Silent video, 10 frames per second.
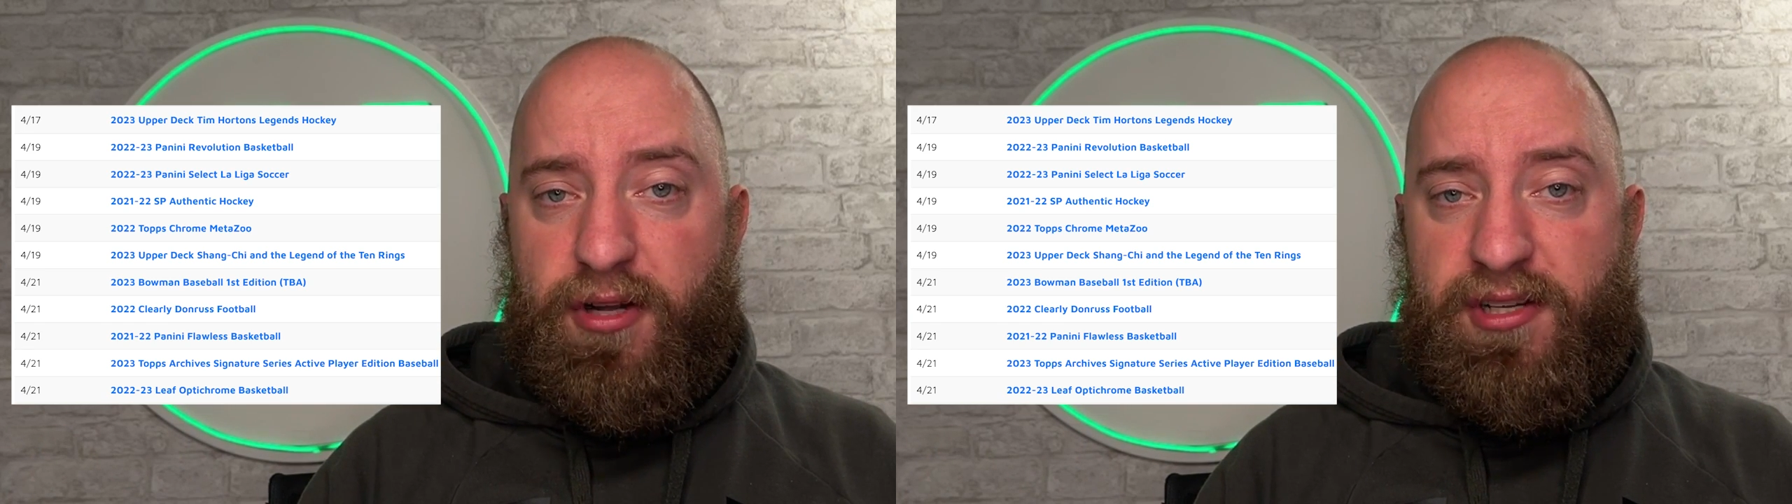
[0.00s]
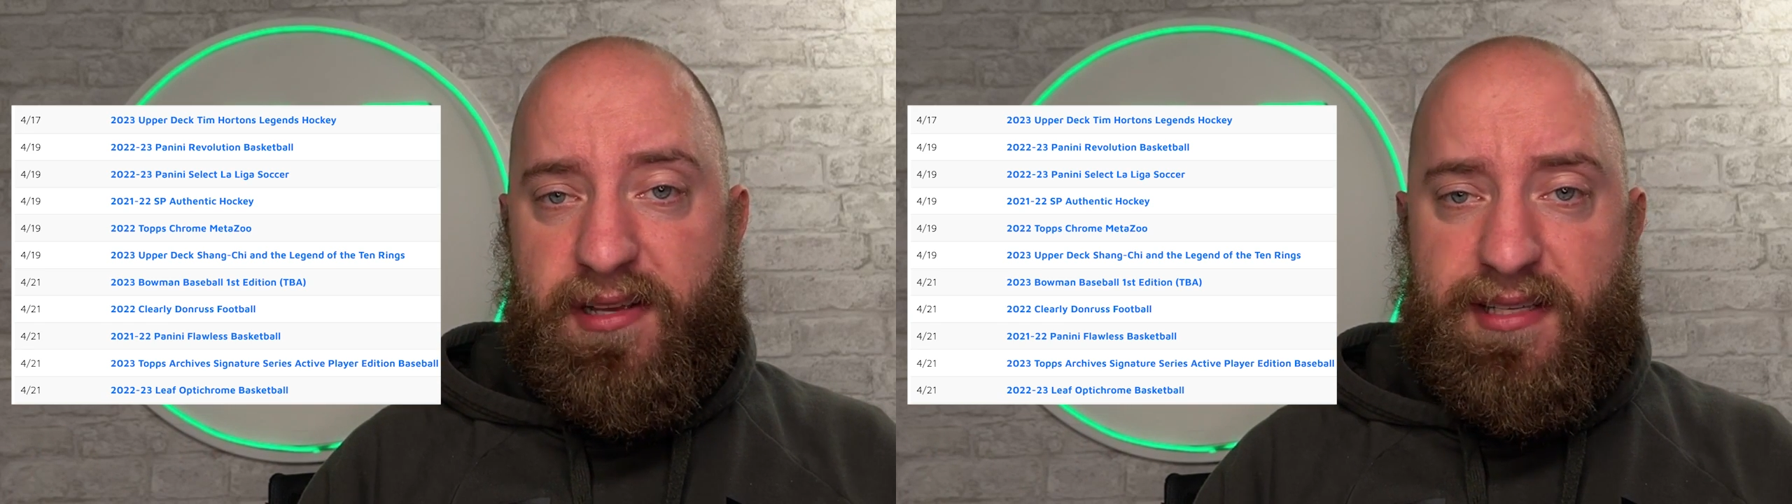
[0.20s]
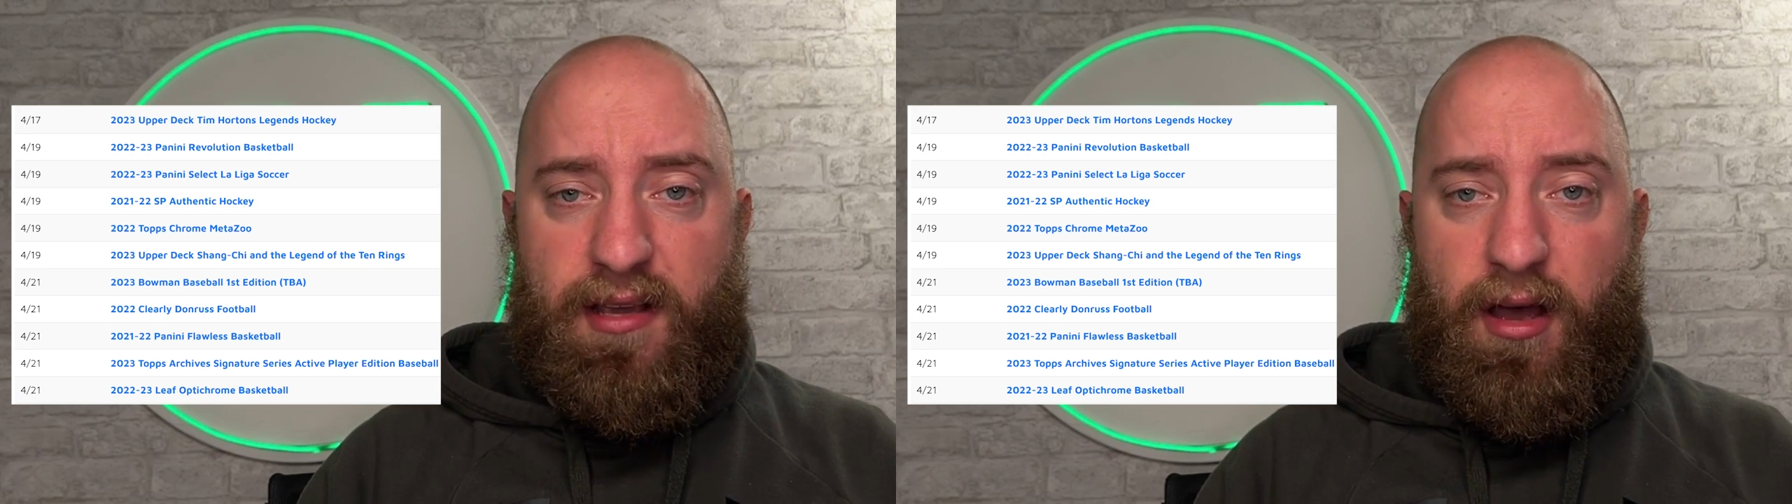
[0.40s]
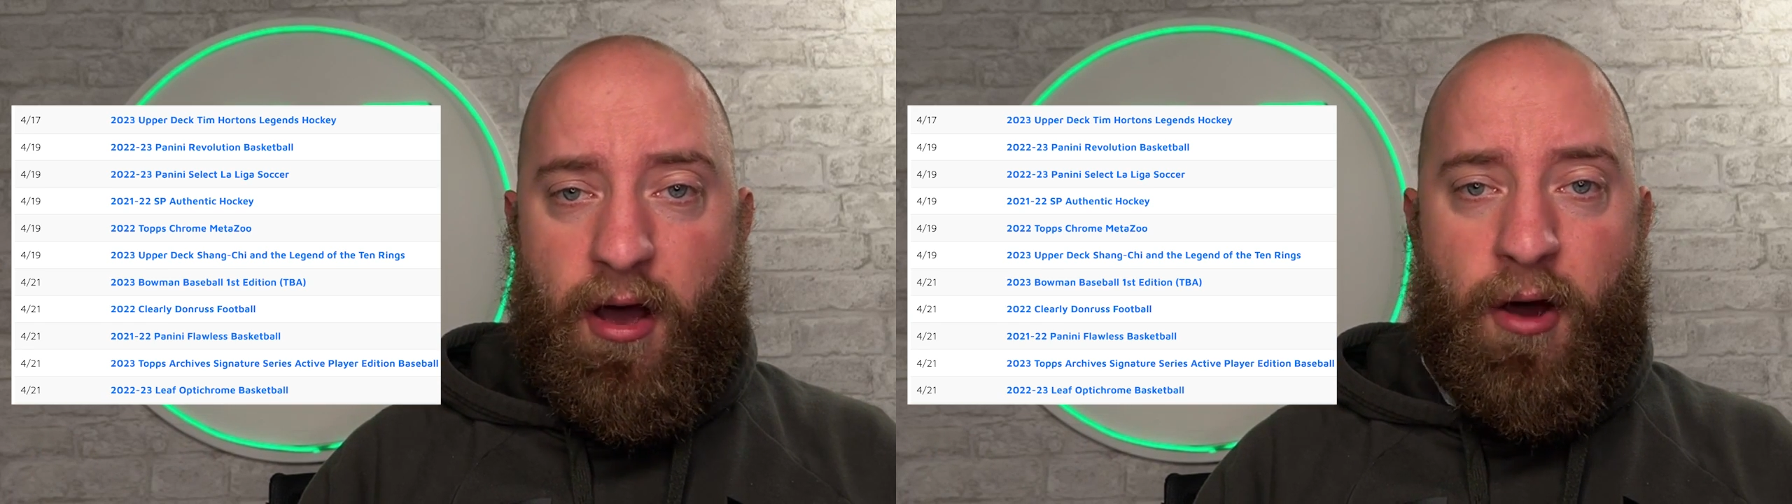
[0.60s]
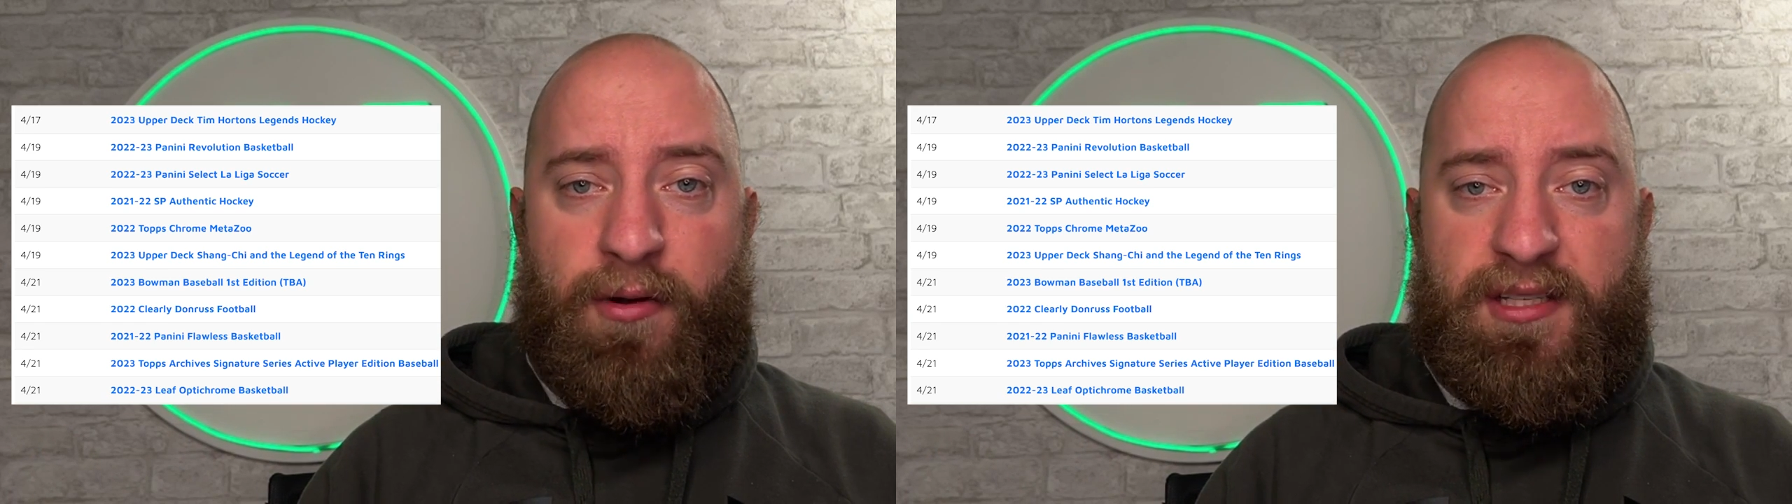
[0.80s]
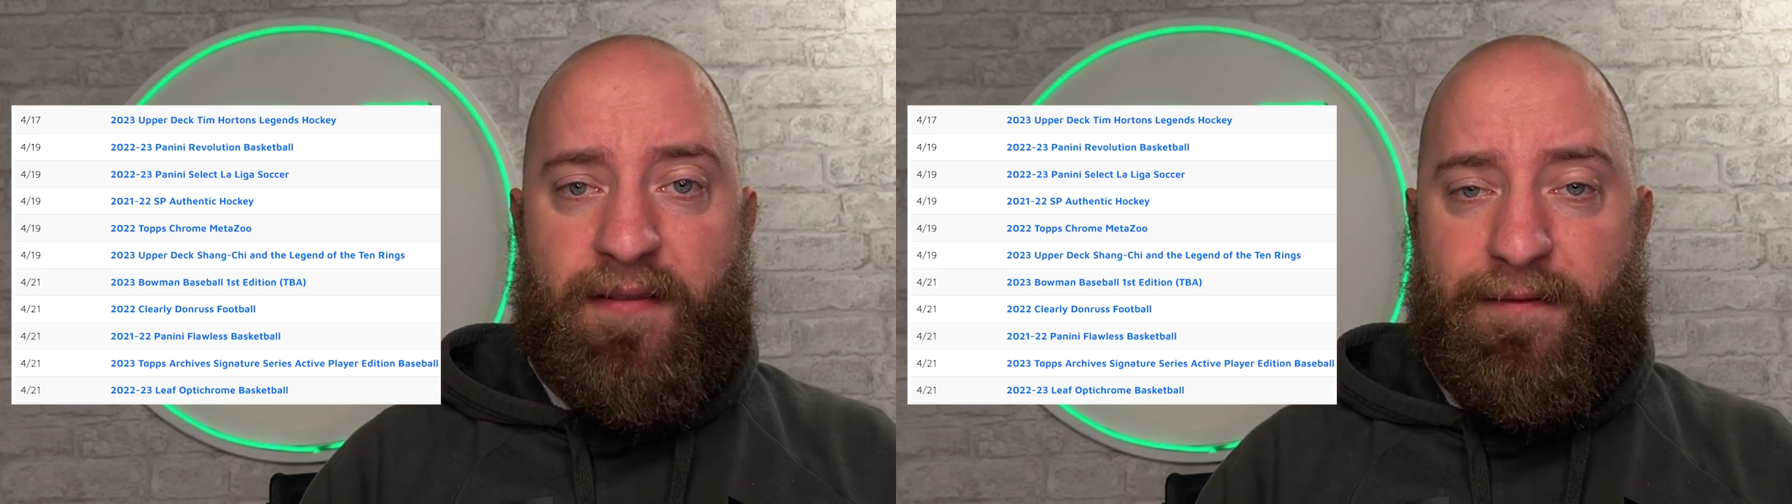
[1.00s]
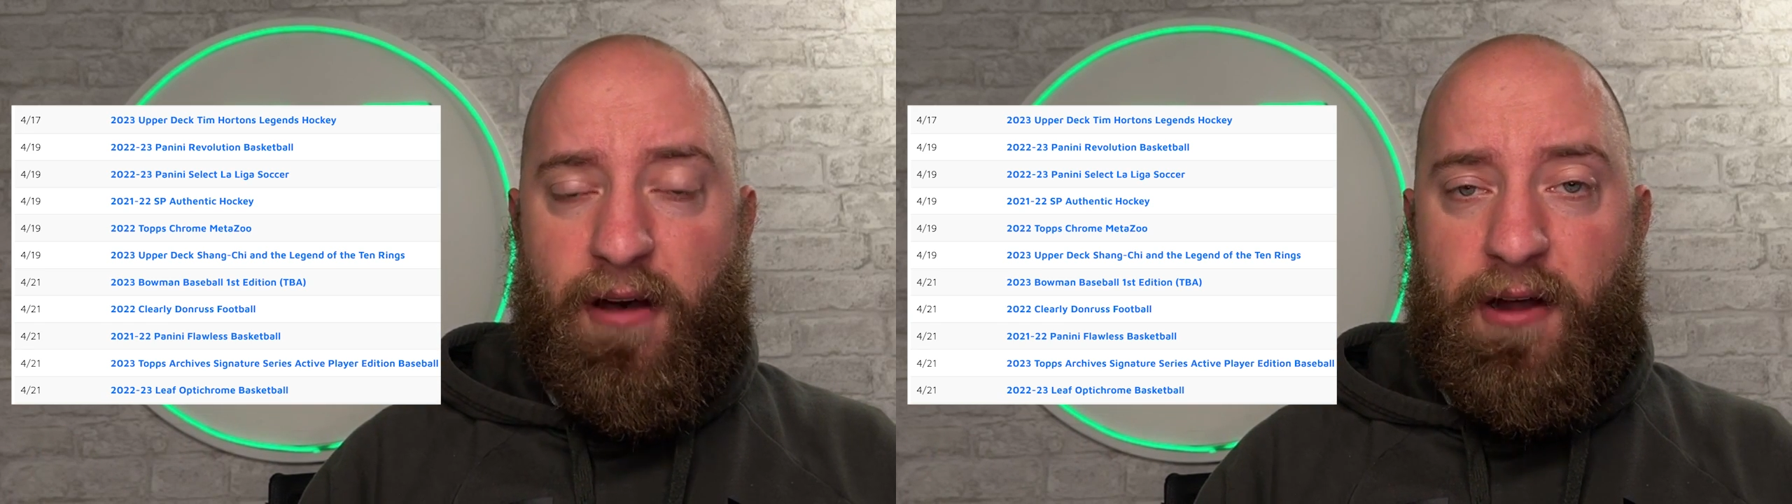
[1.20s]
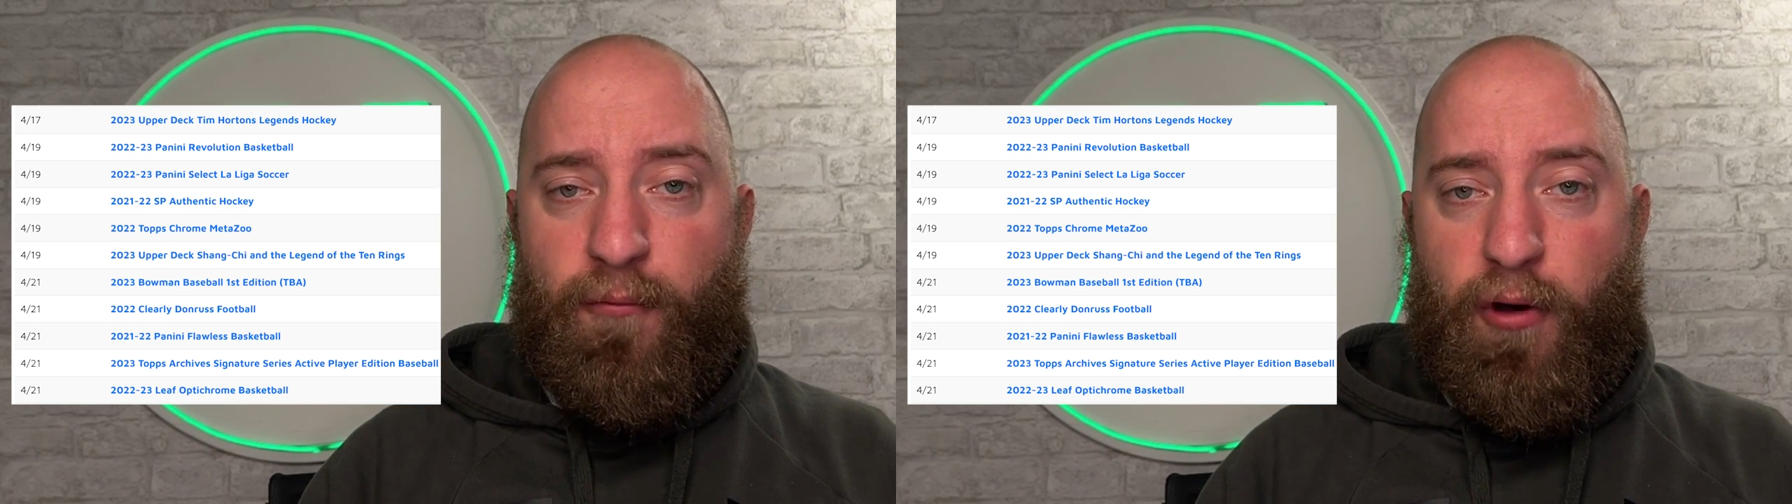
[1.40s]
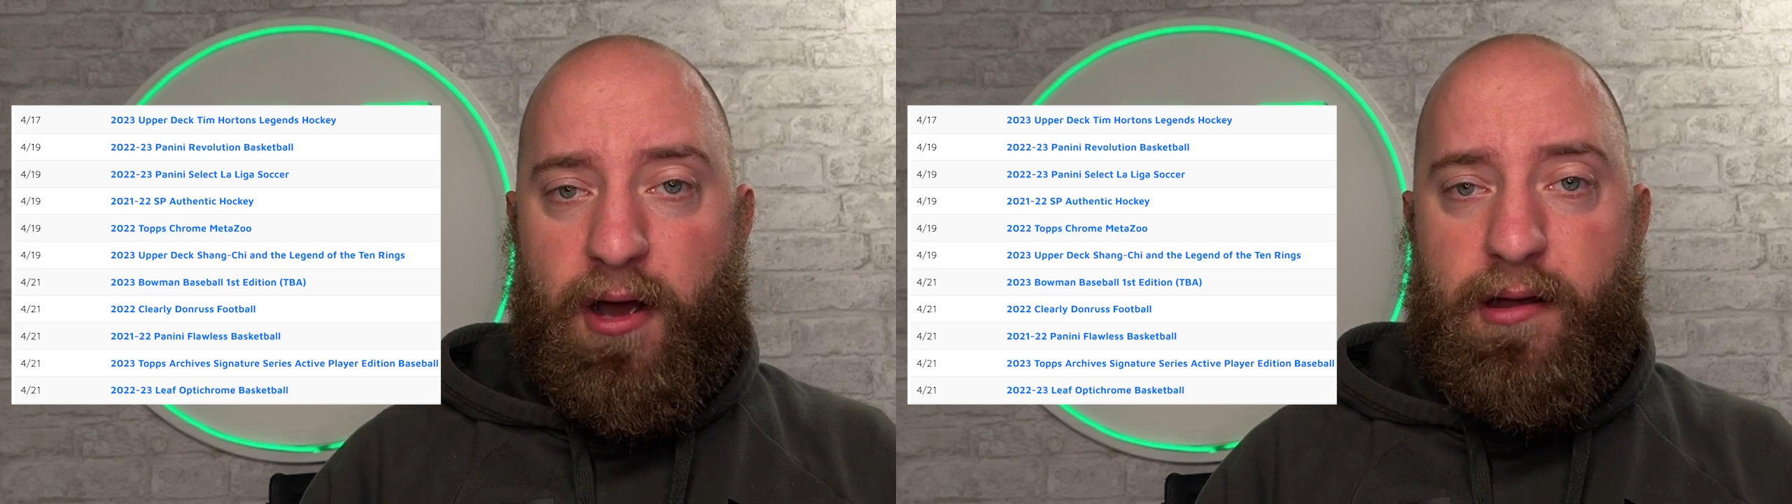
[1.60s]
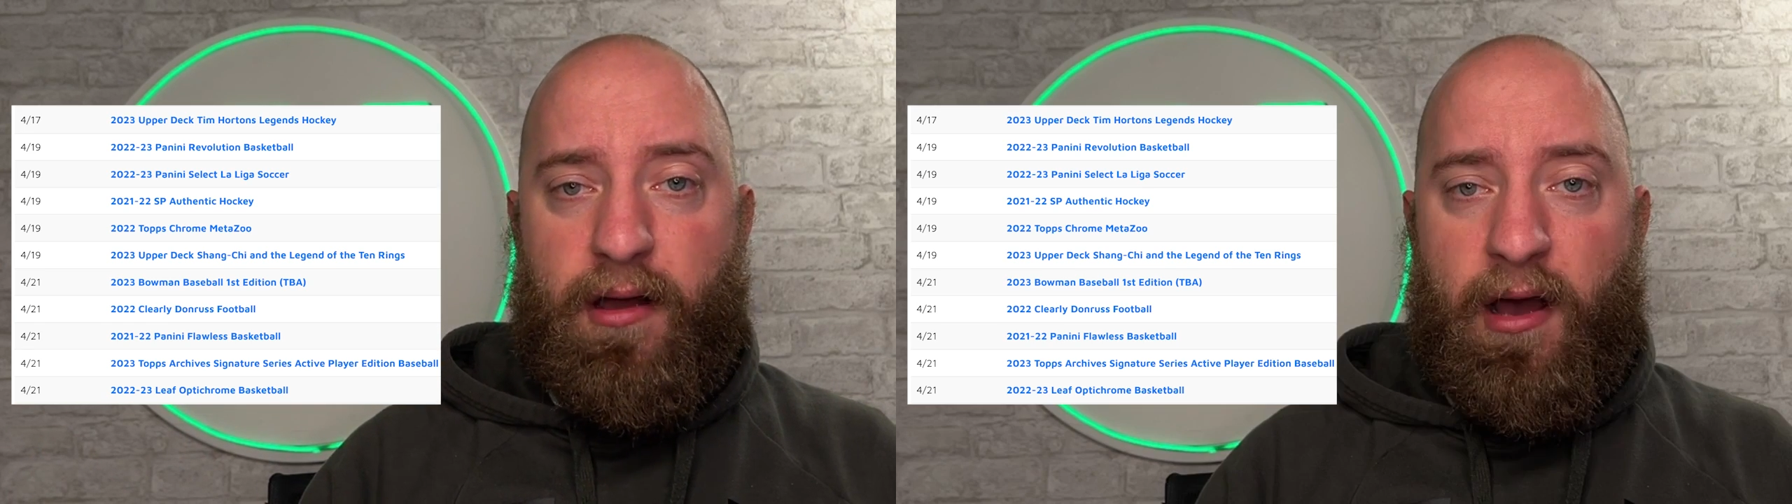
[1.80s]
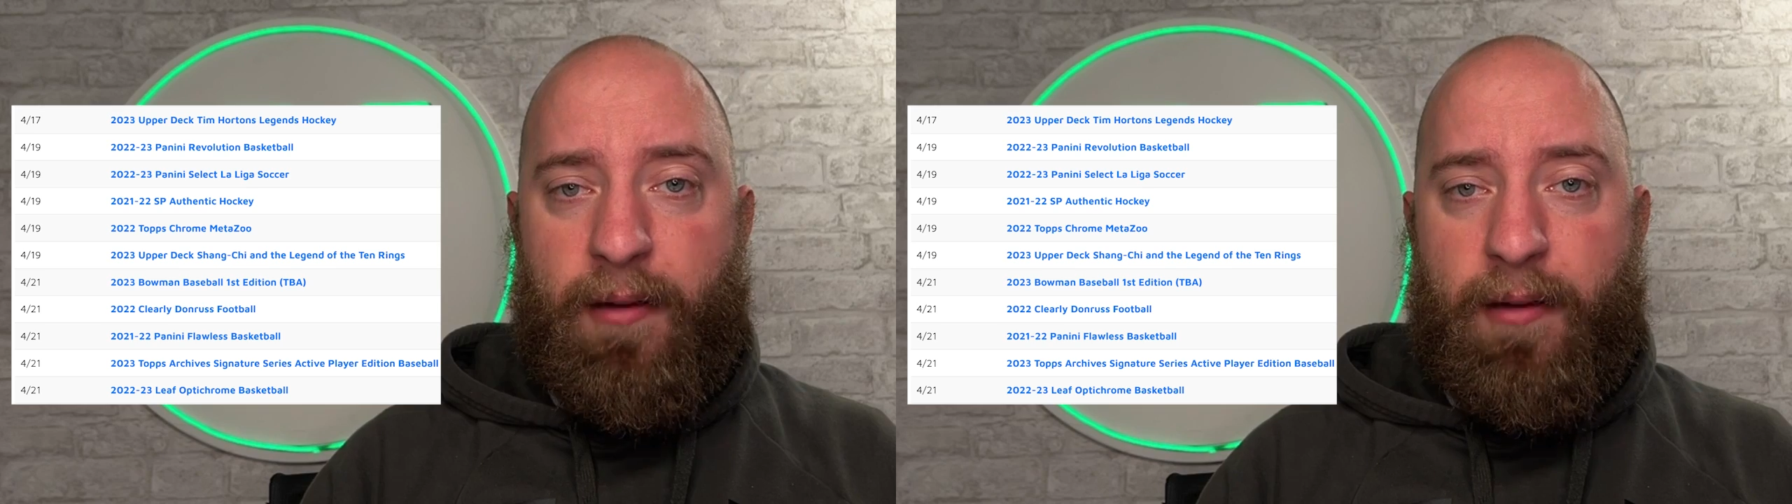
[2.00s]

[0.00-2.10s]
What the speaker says: which is always a fun one.